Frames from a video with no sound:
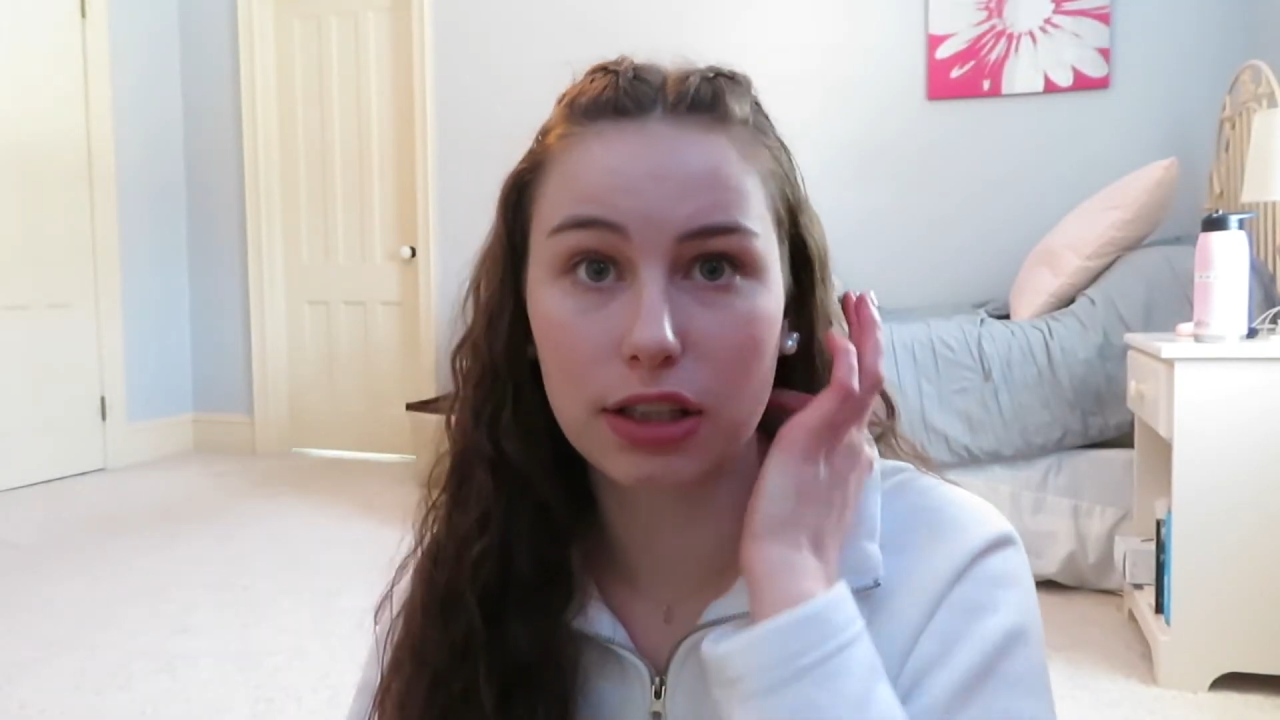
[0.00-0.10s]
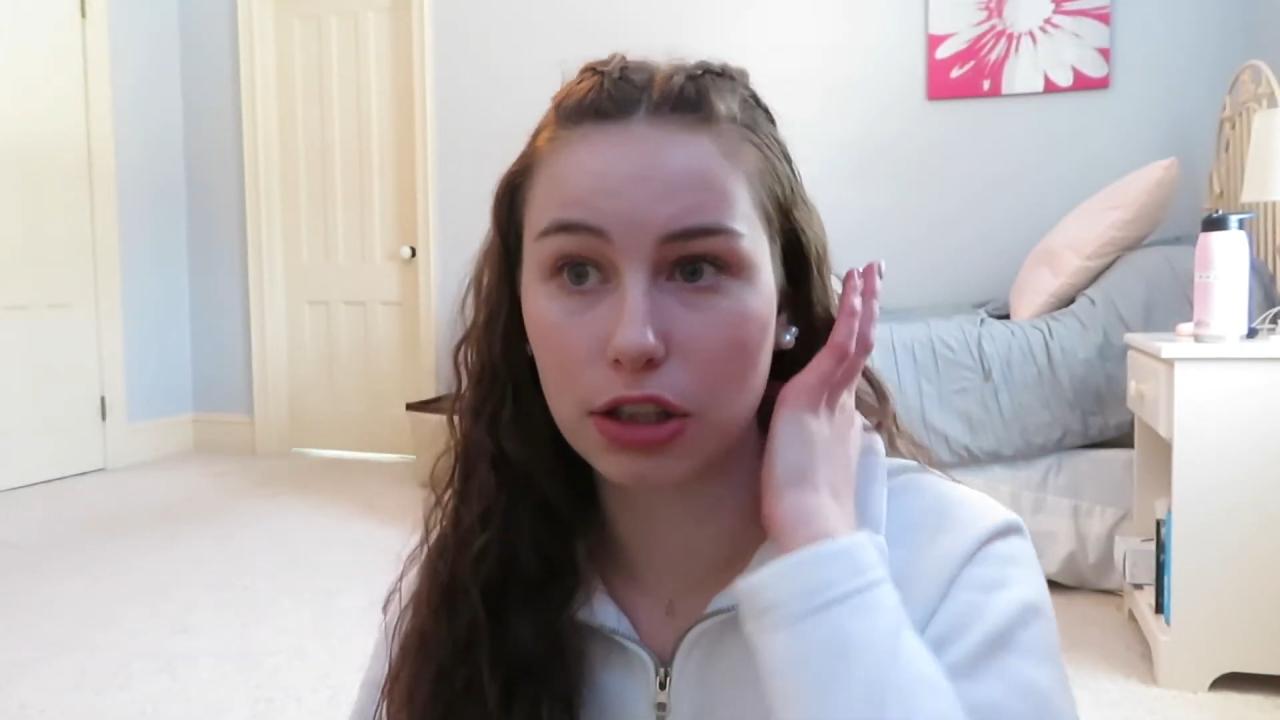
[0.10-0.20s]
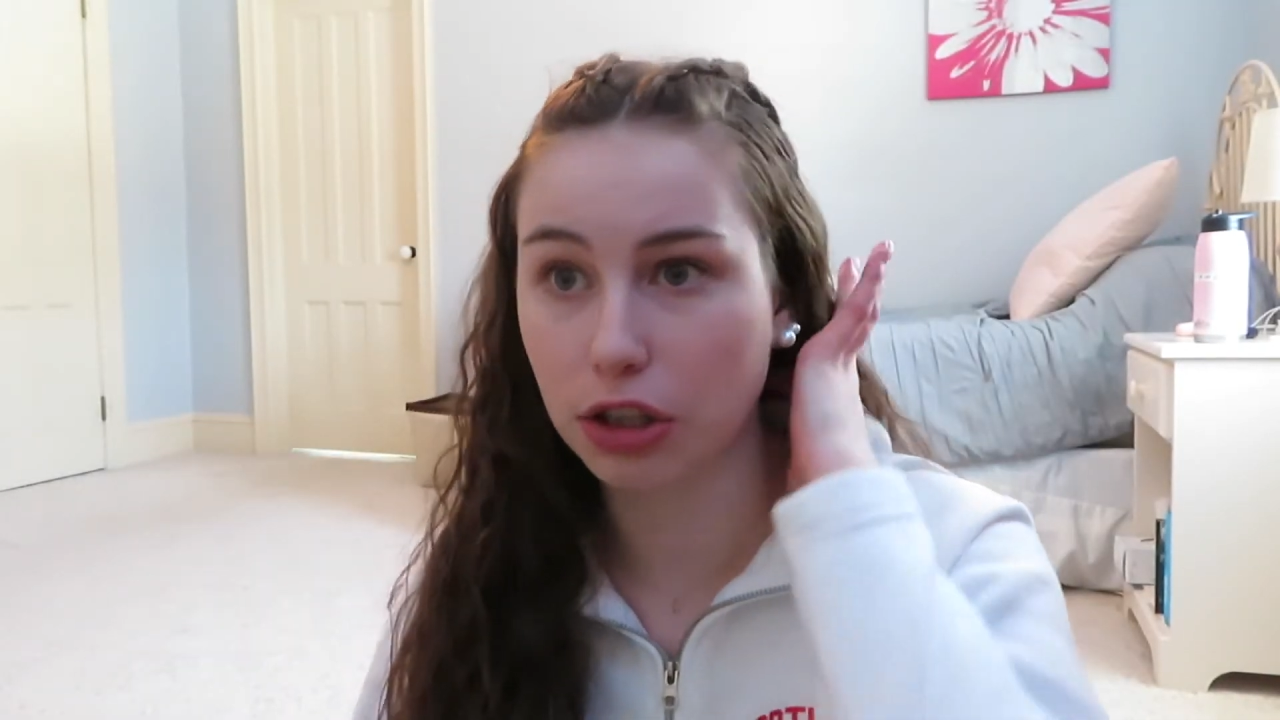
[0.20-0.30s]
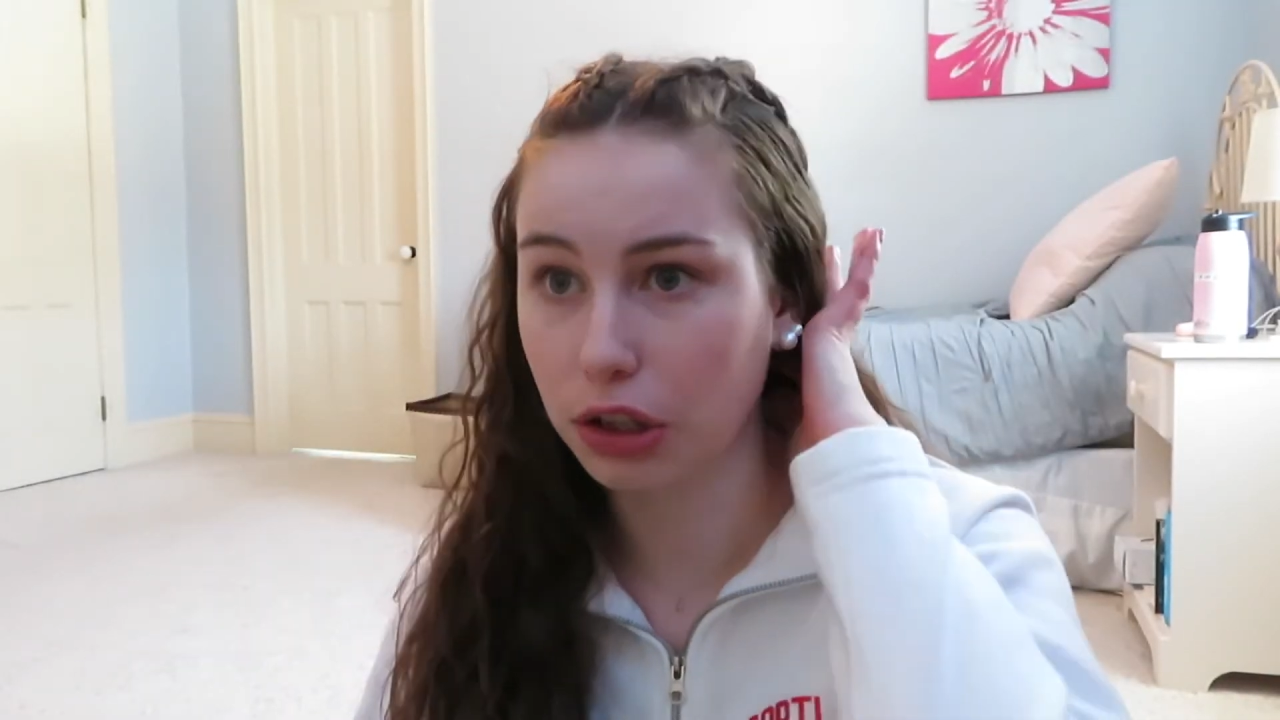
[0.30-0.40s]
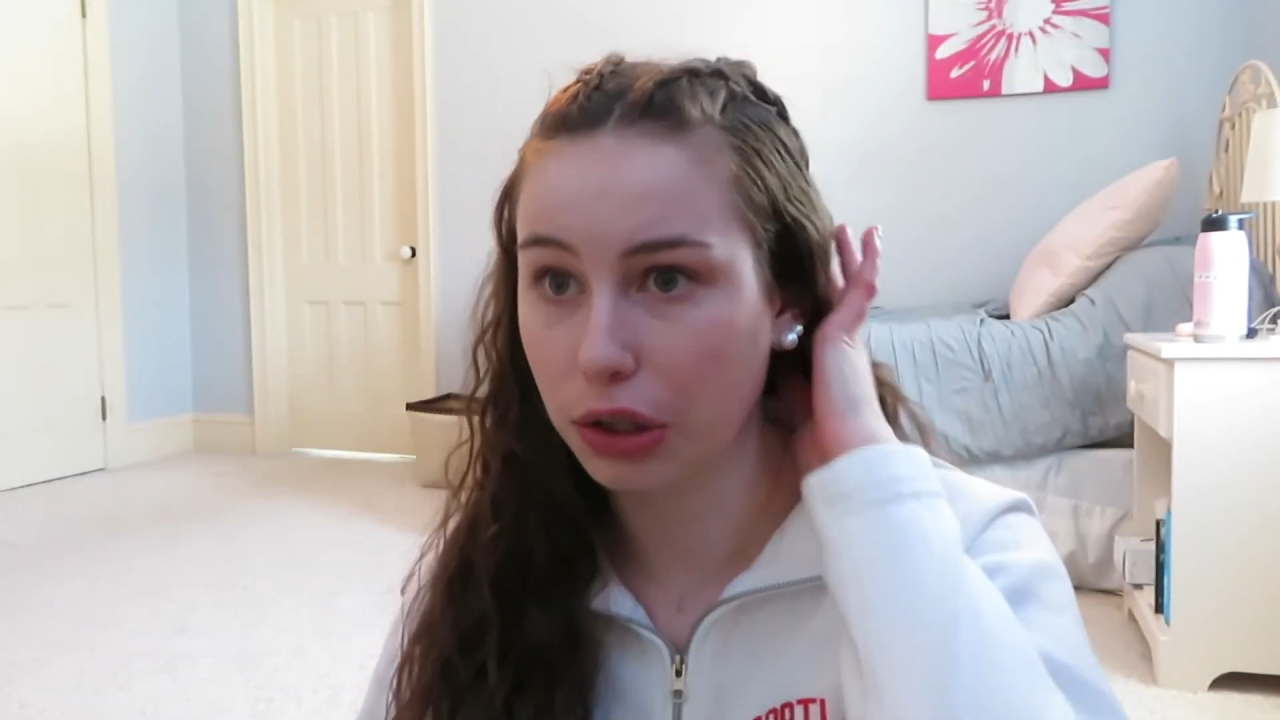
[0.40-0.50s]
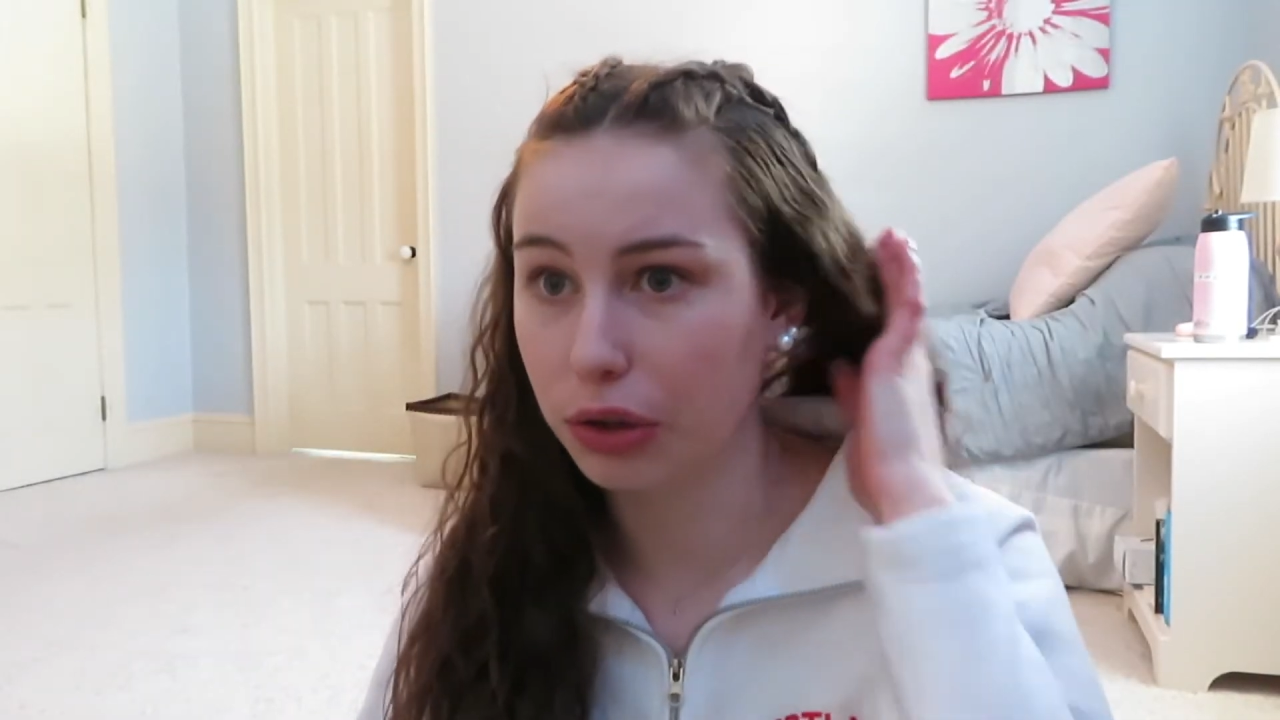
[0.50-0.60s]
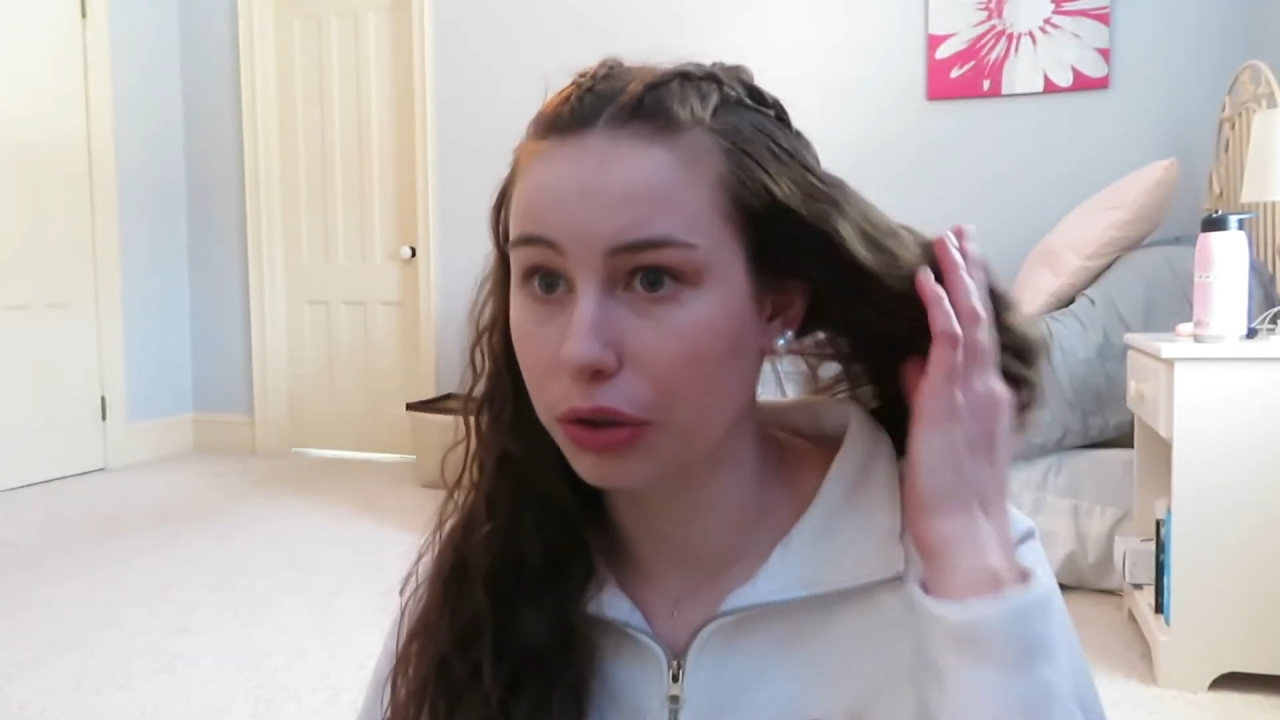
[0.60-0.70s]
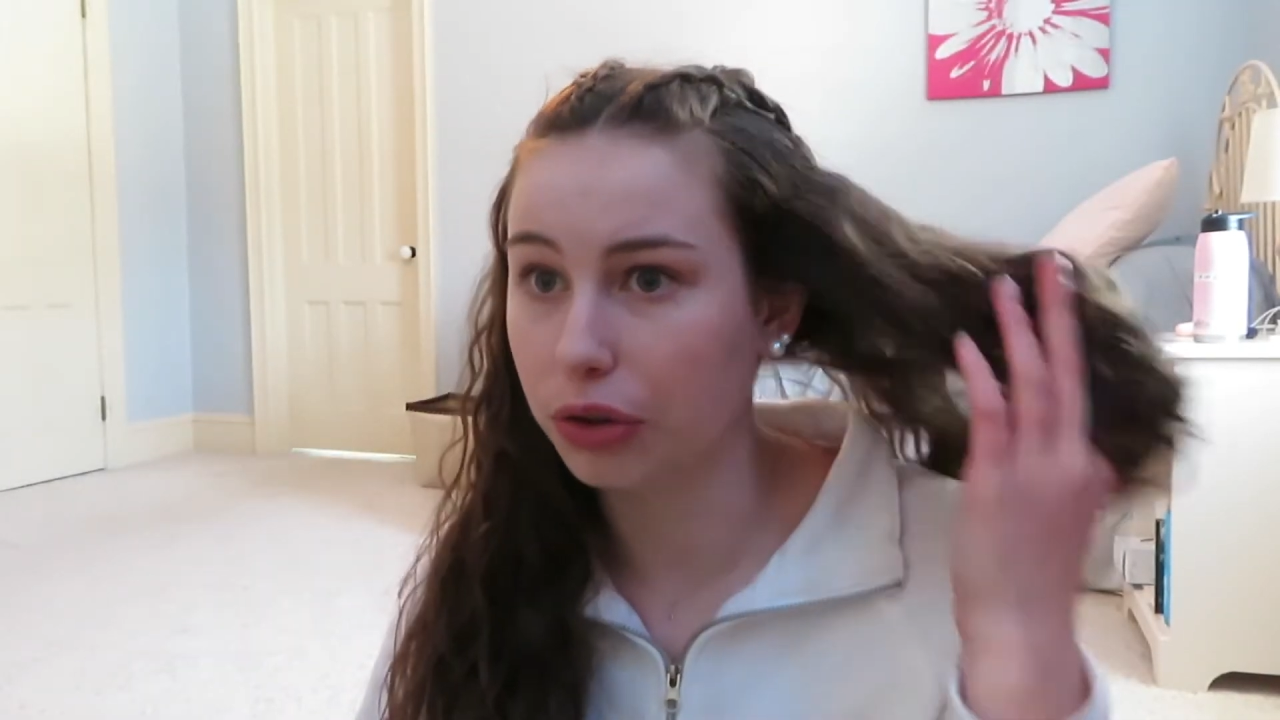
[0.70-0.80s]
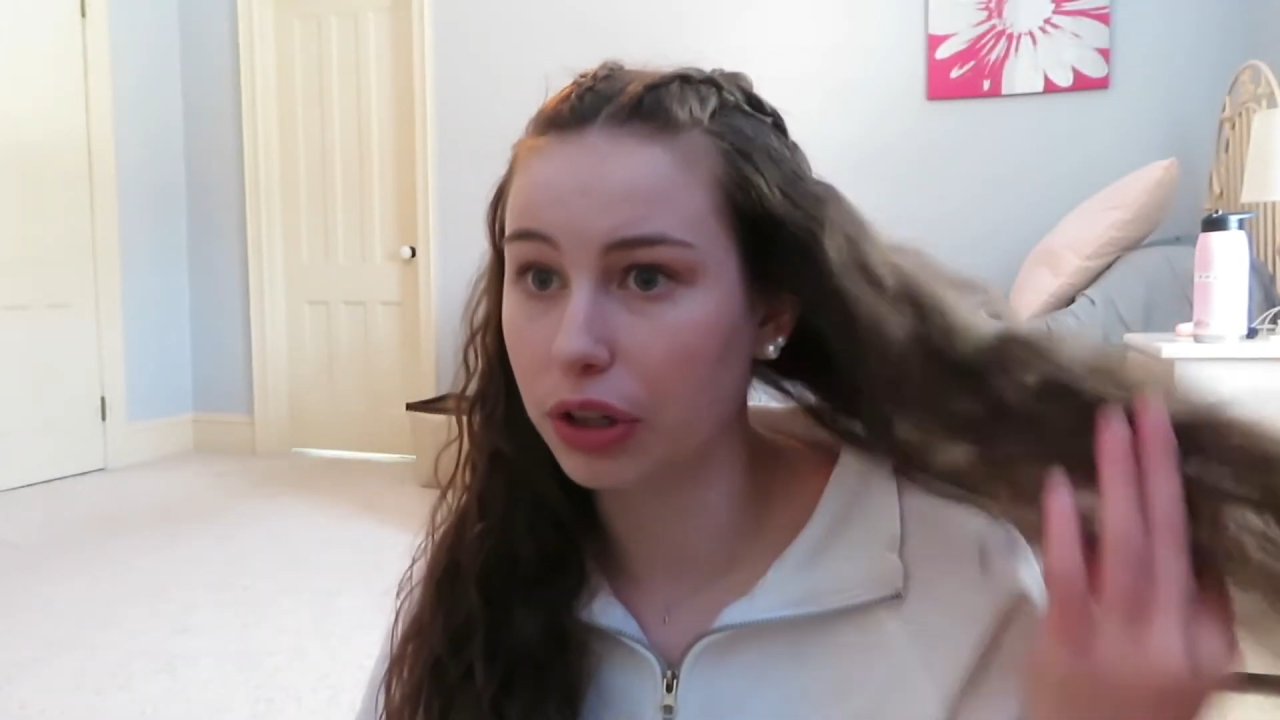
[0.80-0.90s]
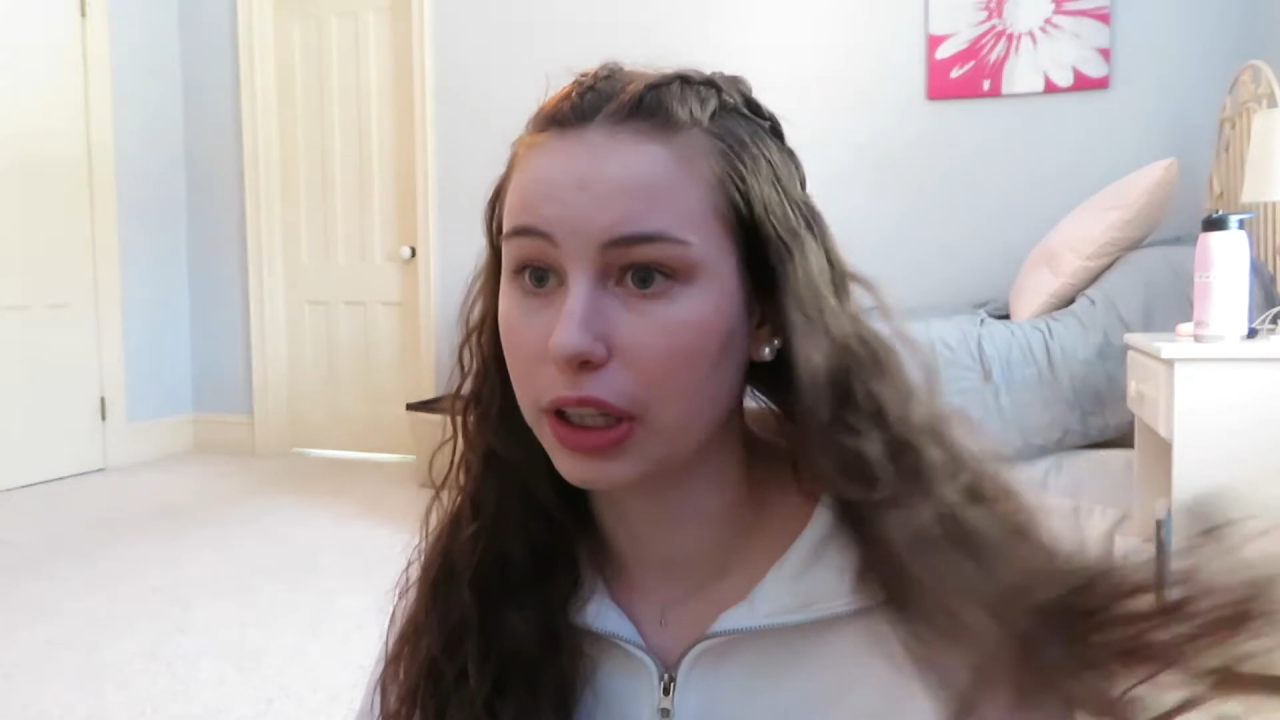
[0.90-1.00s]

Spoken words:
to